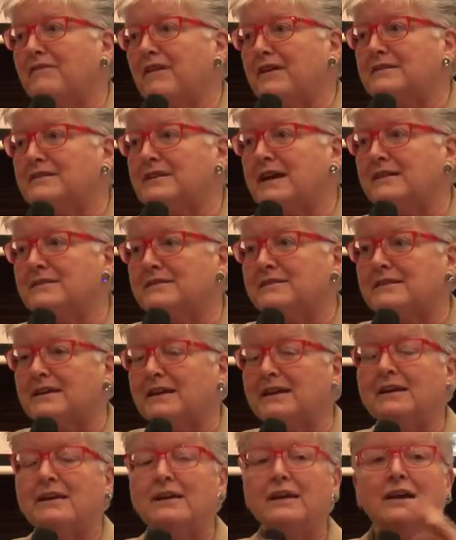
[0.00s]

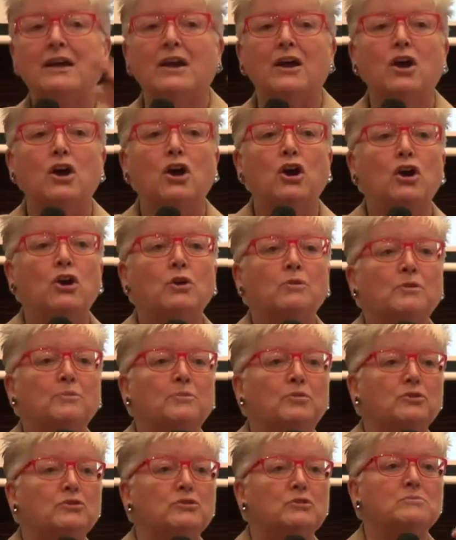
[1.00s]
fantastic, who would
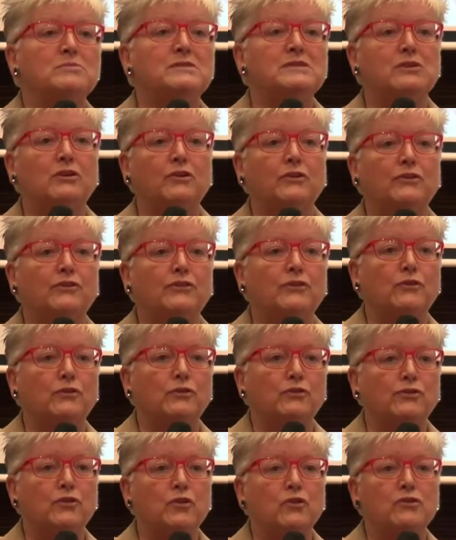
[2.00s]
put themselves or
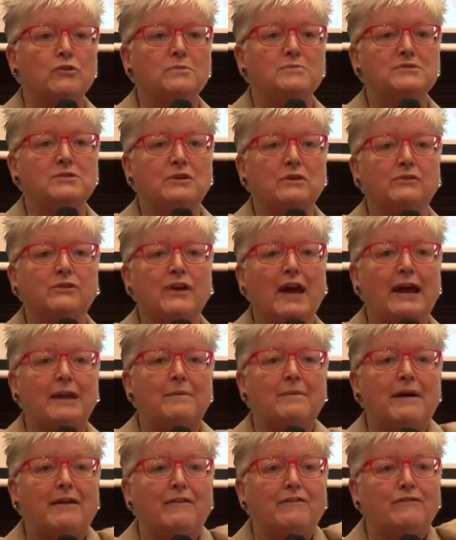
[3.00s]
score themselves at
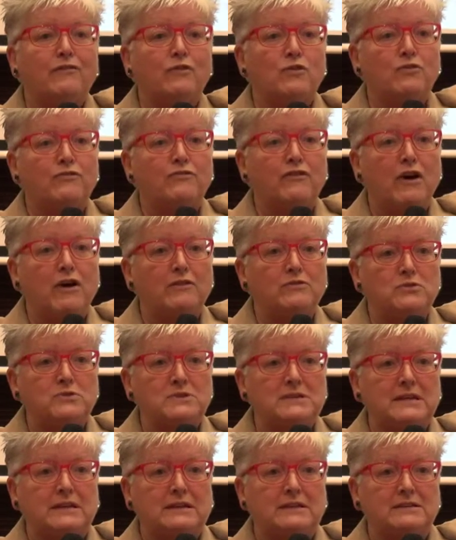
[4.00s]
about a 4, 5 or
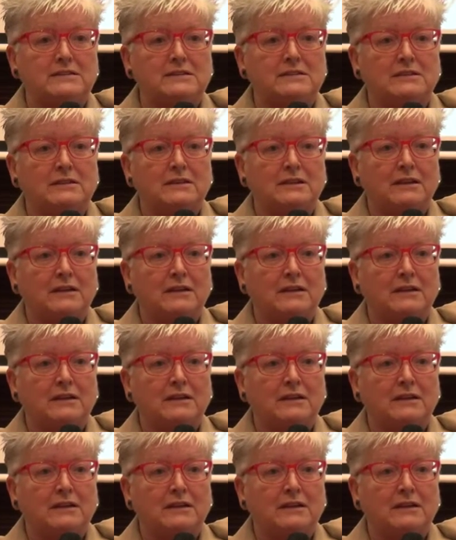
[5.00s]
6?